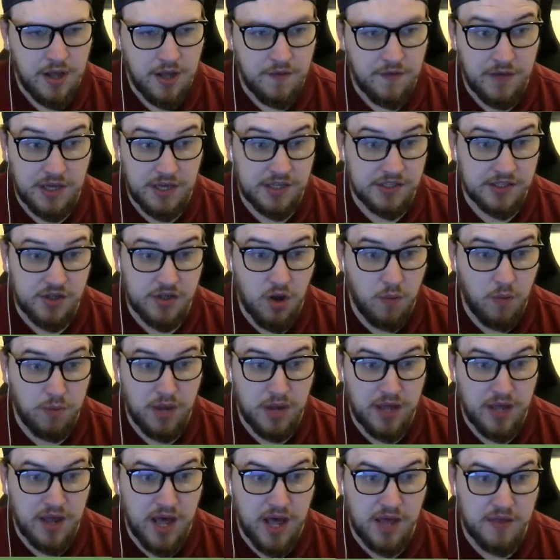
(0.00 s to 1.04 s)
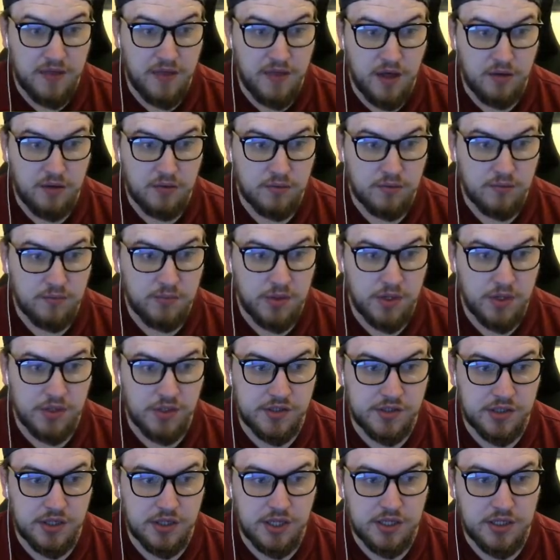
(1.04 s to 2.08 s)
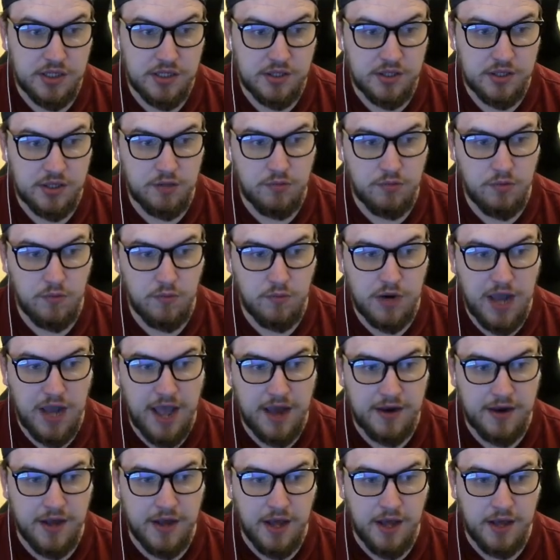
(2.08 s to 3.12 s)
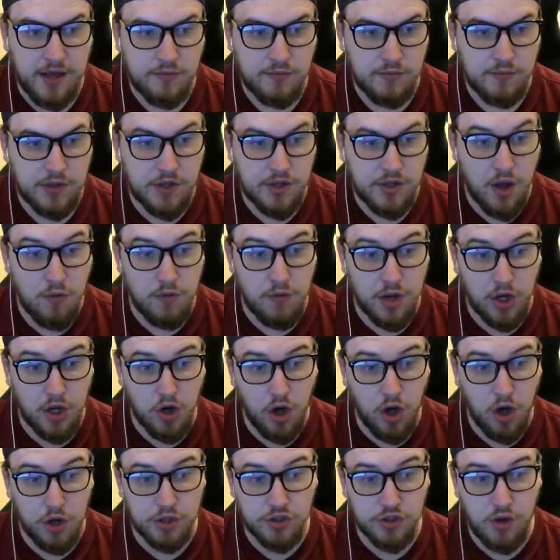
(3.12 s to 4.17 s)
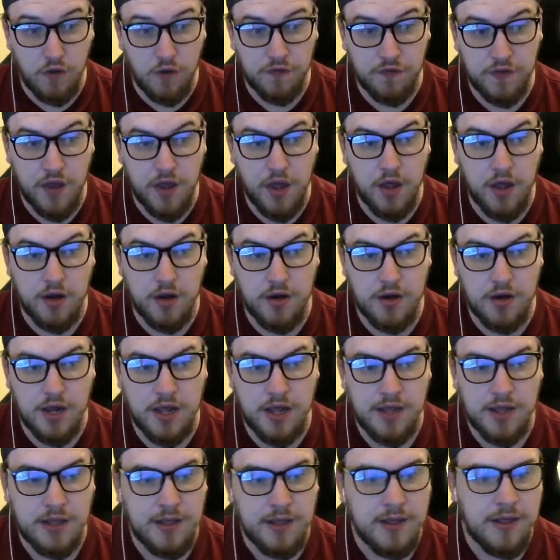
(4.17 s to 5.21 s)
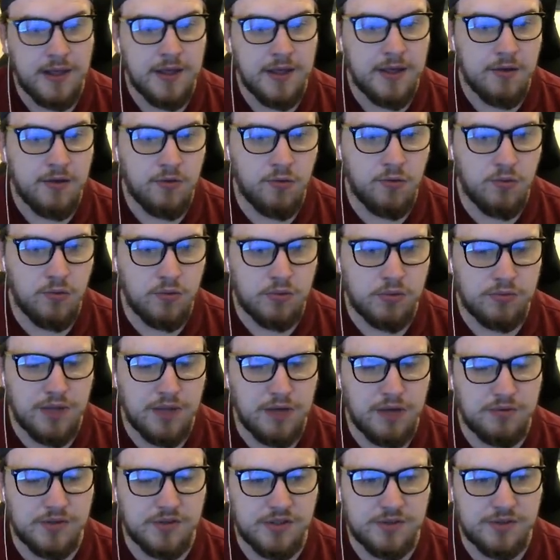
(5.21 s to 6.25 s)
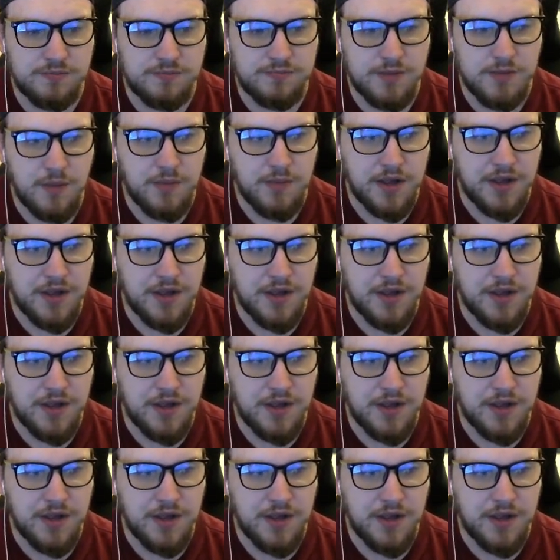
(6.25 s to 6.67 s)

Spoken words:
think he's got to play that in, though, personally. We win a header. We don't win corners often. Oh, that was a bit